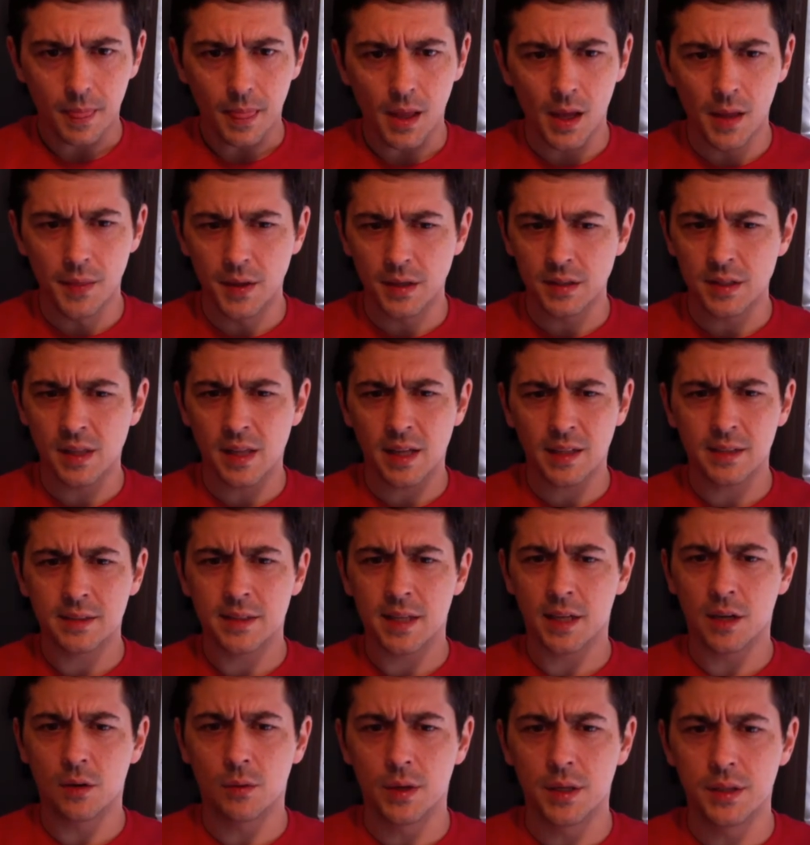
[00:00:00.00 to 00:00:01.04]
And there's a lot of
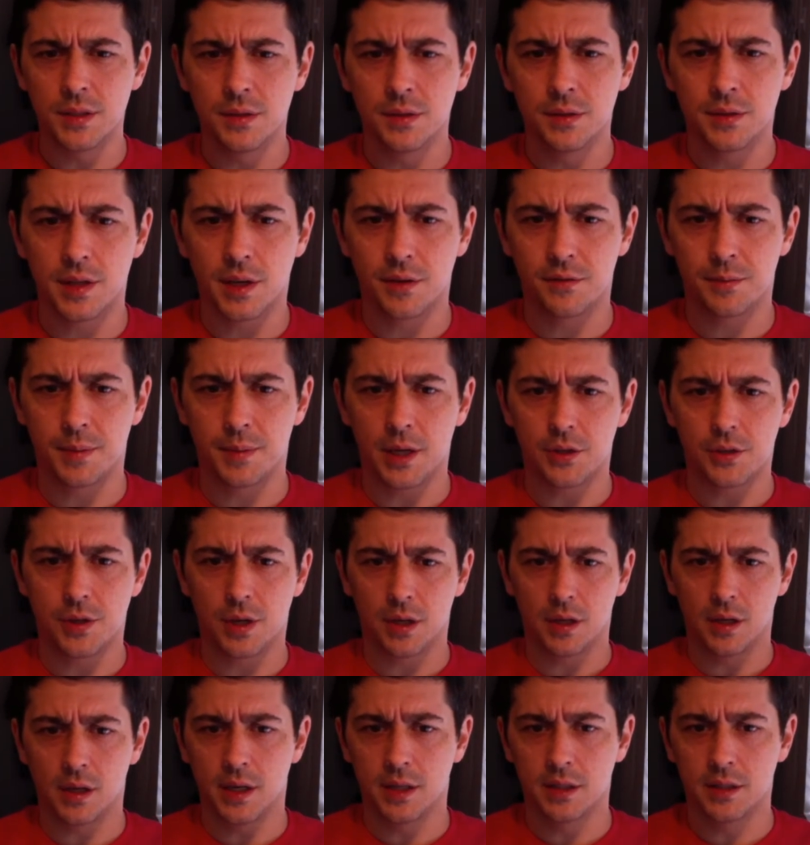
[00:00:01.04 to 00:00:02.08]
takeaways you can take from that
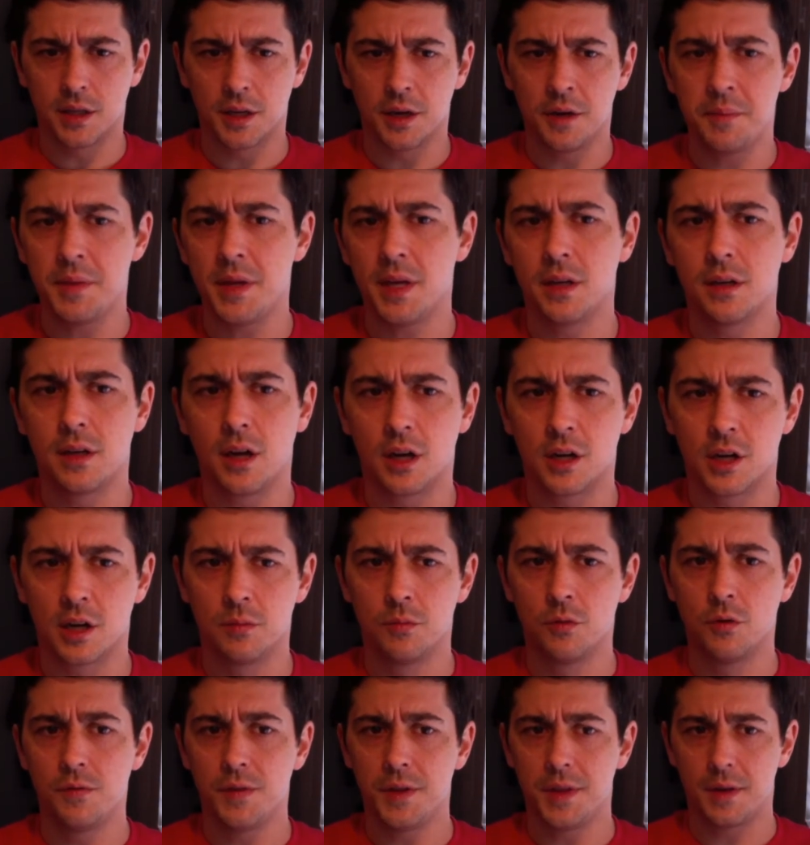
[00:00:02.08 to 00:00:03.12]
trailer. It's going to be a darker
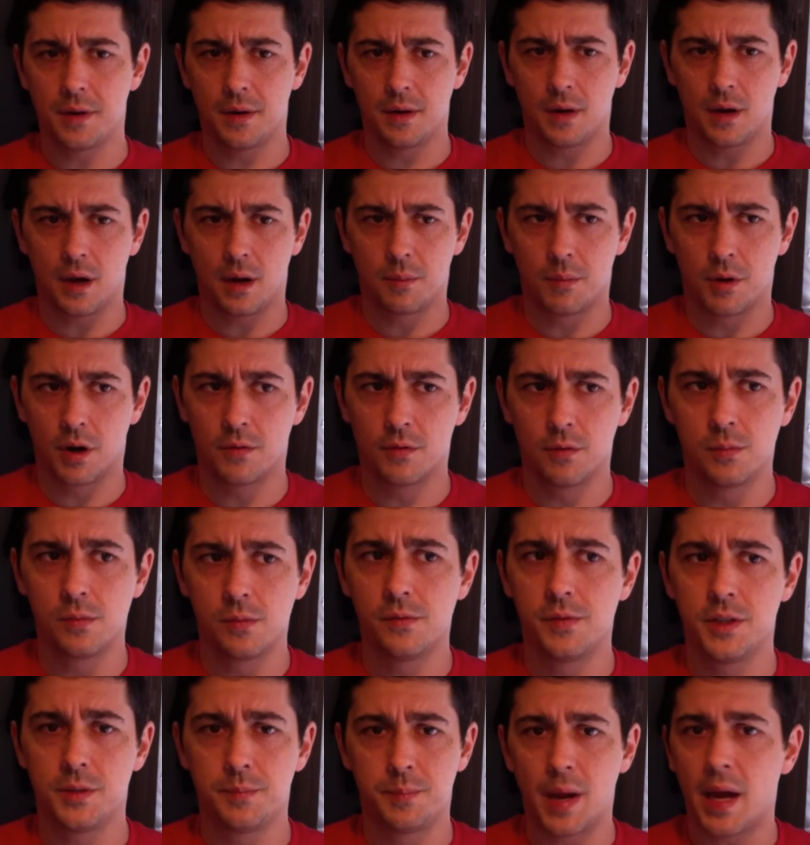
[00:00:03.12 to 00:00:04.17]
movie than a Marvel
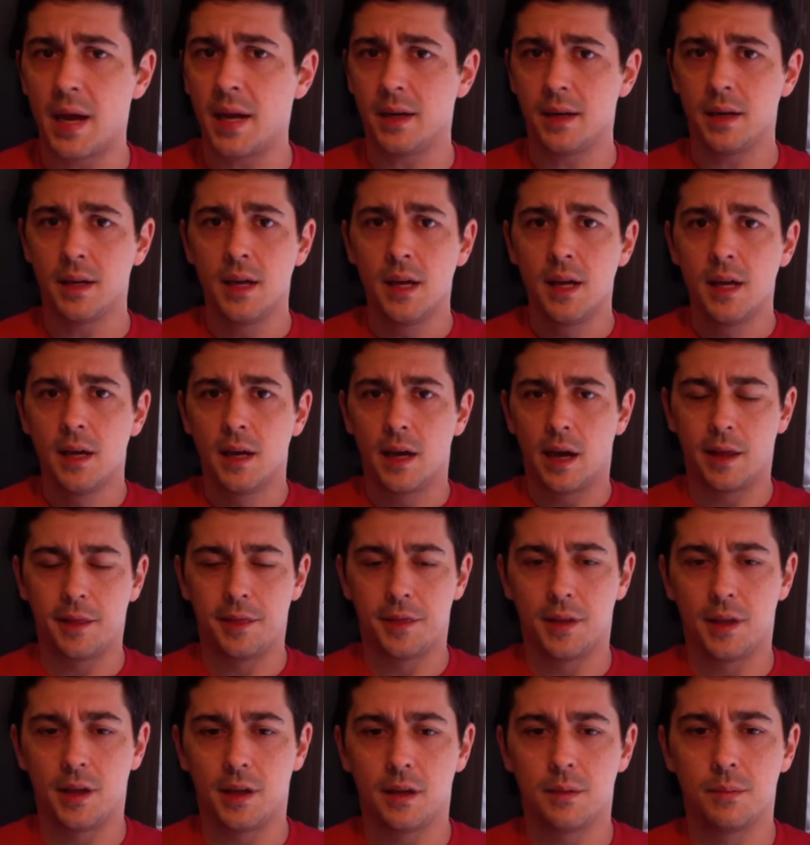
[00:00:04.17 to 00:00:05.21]
movie's been, I
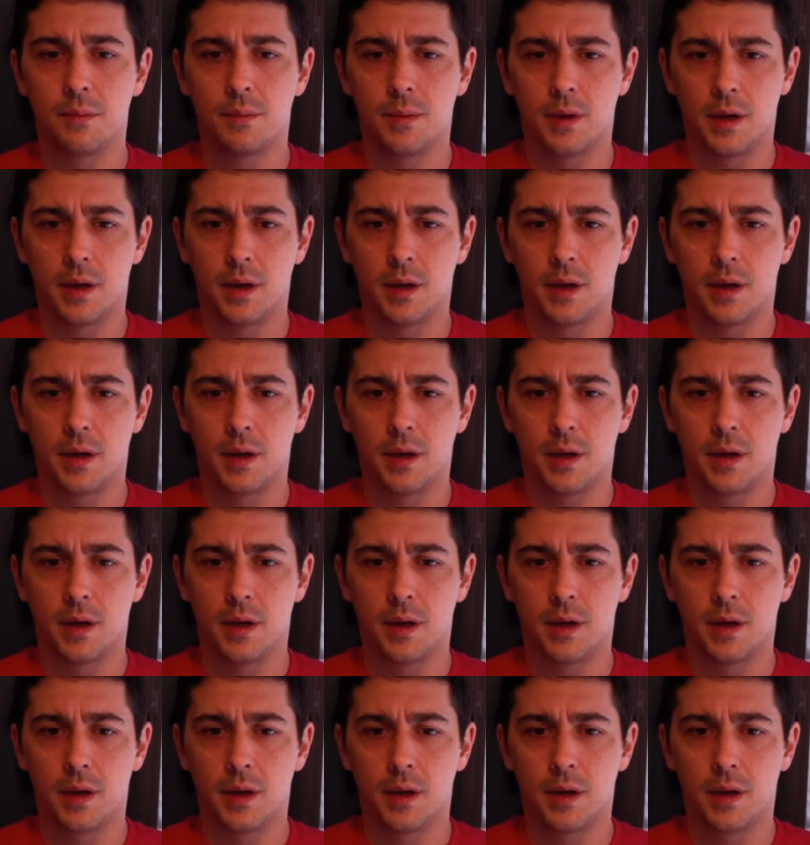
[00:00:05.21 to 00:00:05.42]
think.